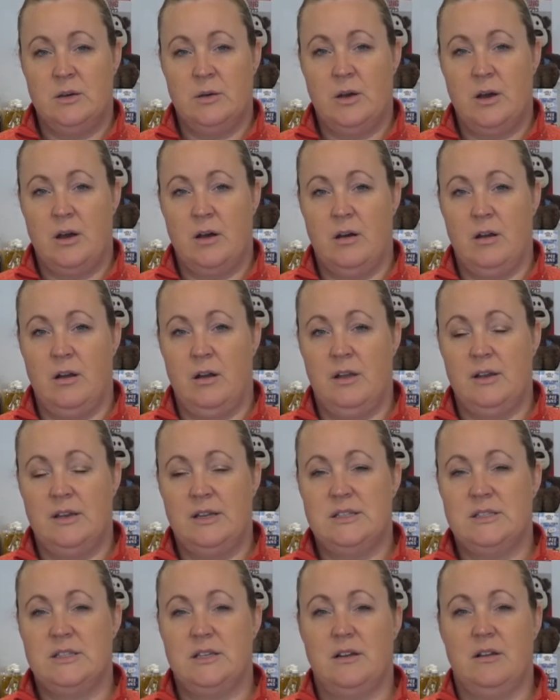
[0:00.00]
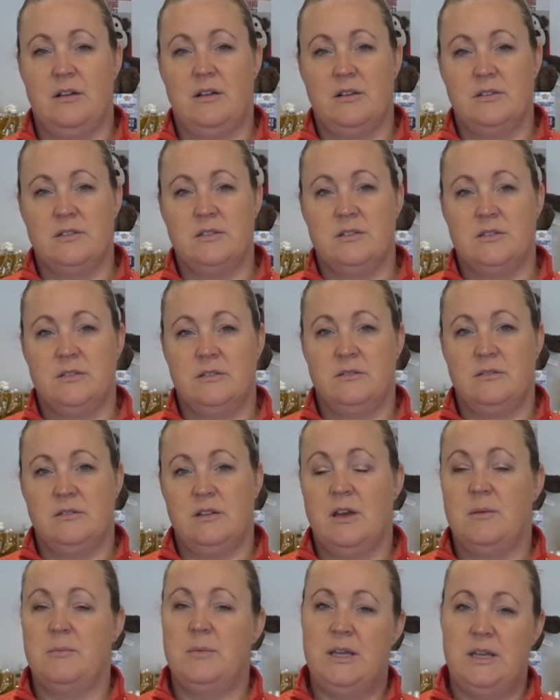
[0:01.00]
are likely to last
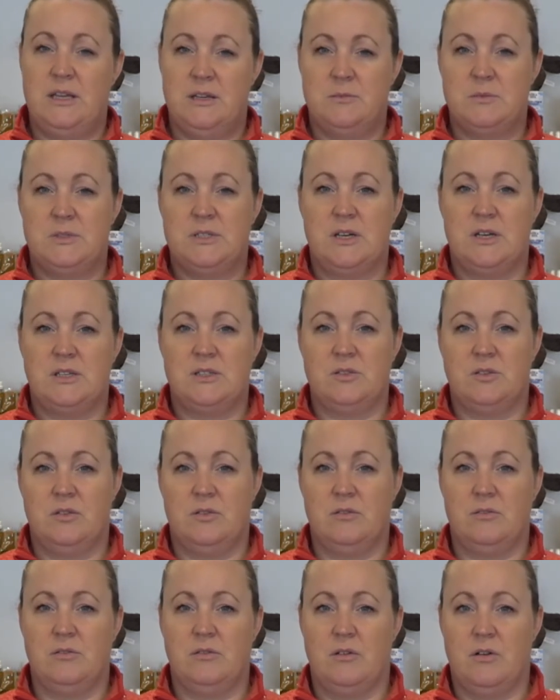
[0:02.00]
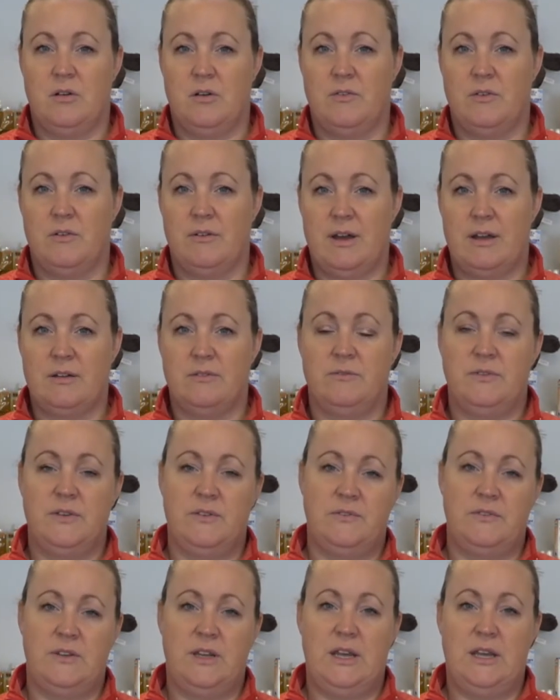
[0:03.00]
a medium-sized dog of around
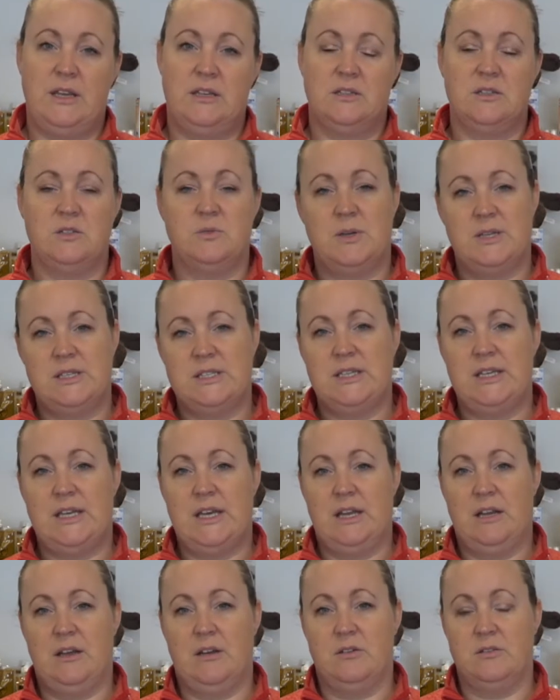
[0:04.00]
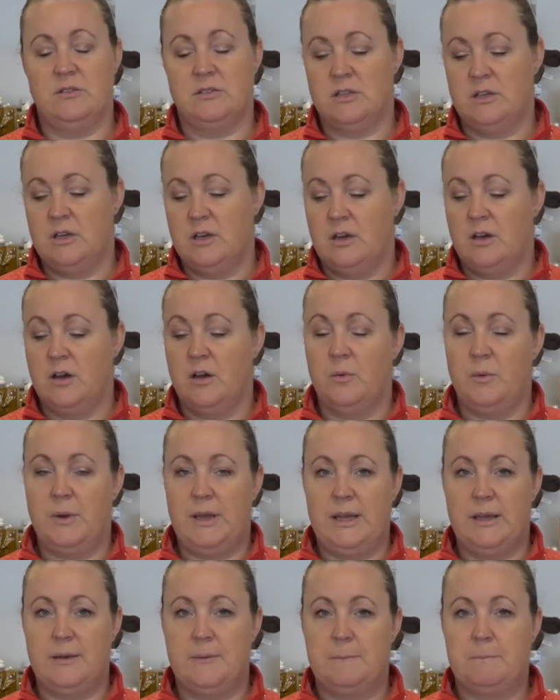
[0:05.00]
15 to 20 kilos a
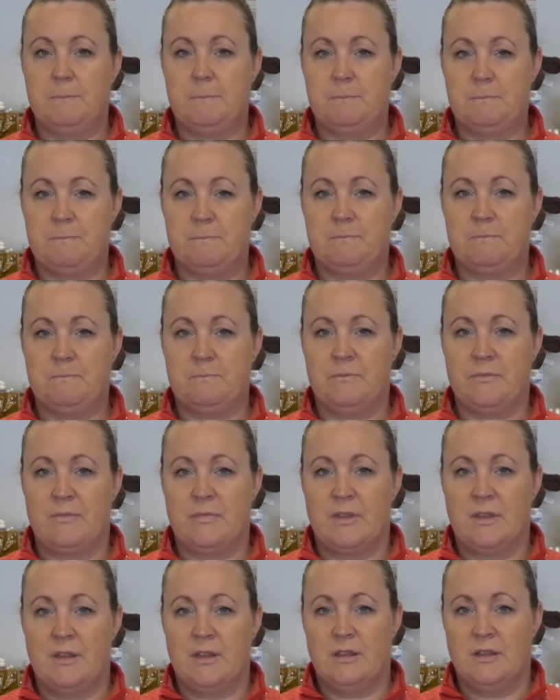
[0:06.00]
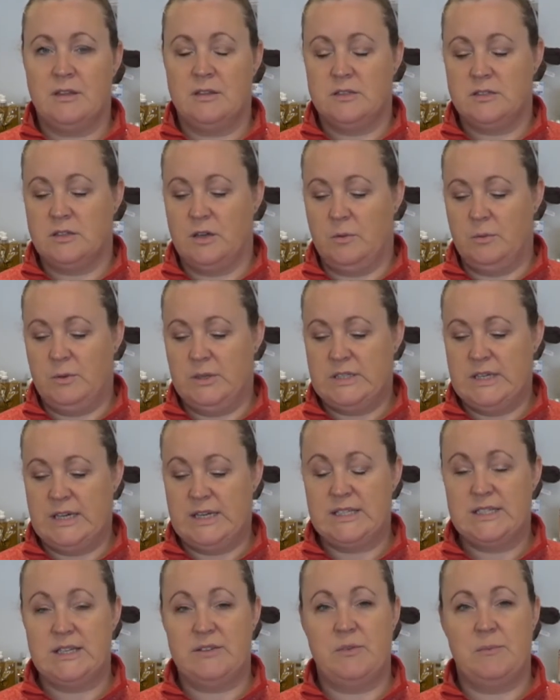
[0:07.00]
week. So we take
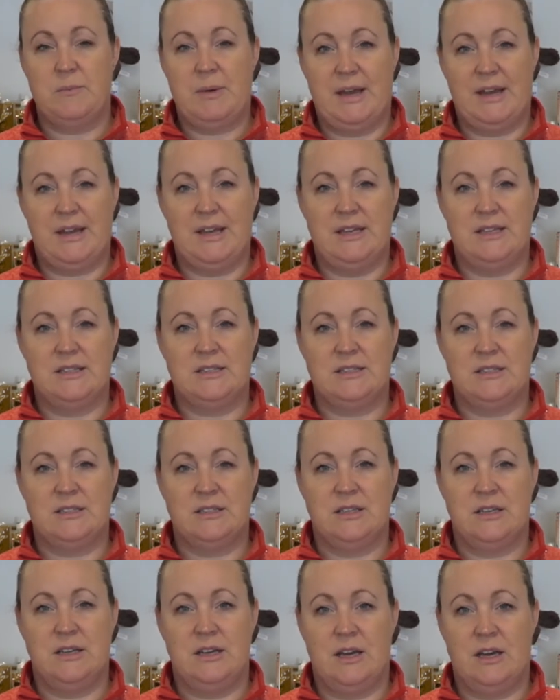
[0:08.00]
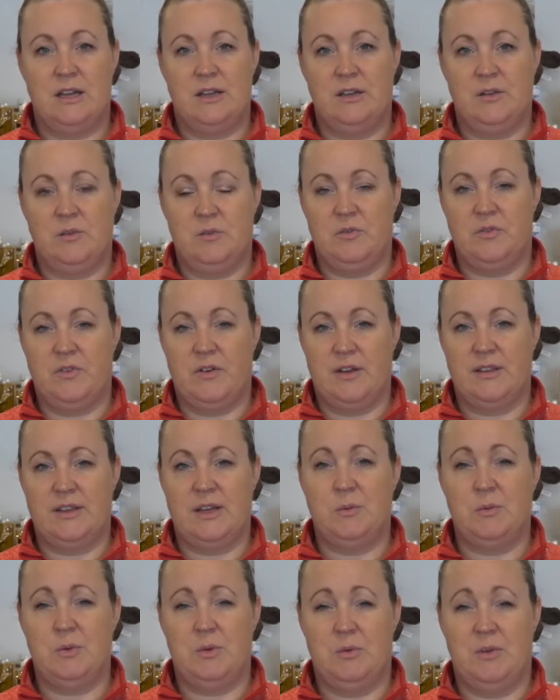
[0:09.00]
7 packets and you'll find that
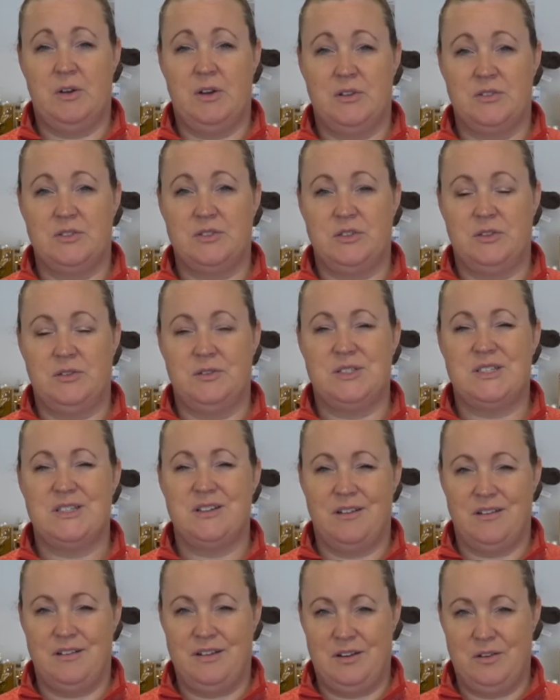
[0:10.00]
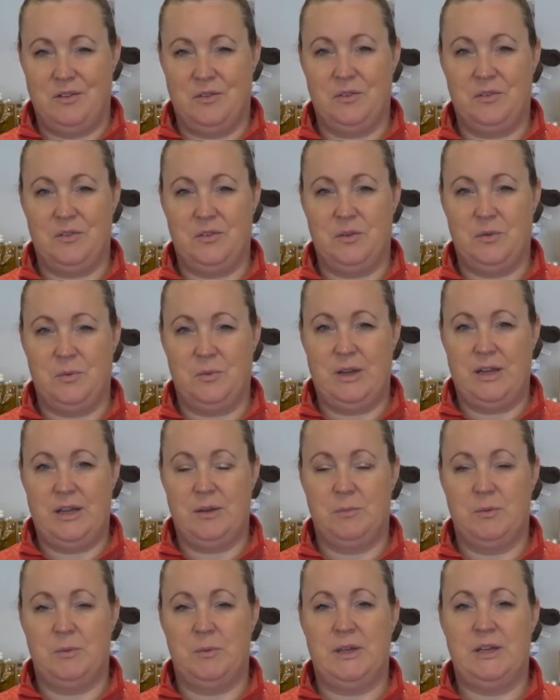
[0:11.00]
will last you slightly longer than a week,
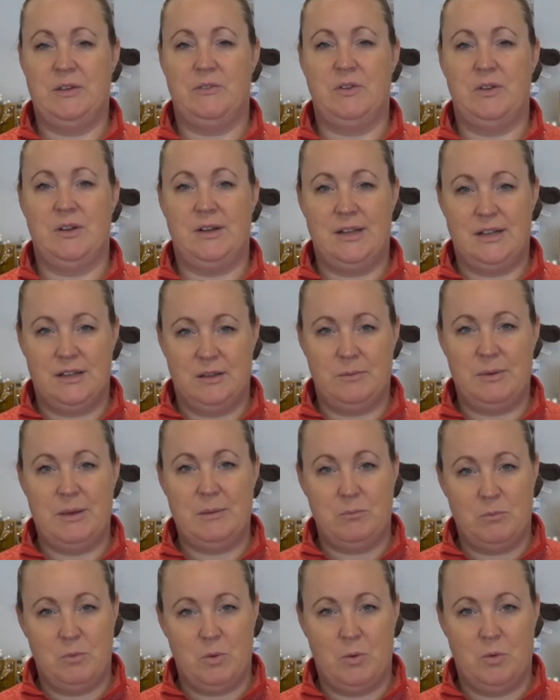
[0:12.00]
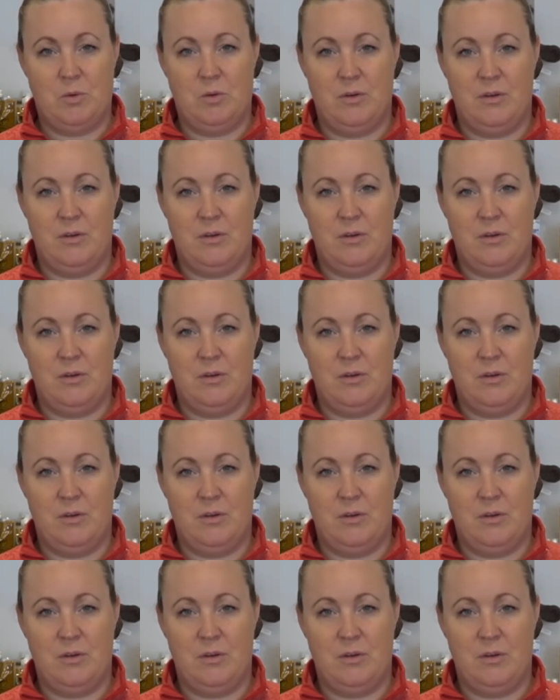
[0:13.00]
but we give you a little bit more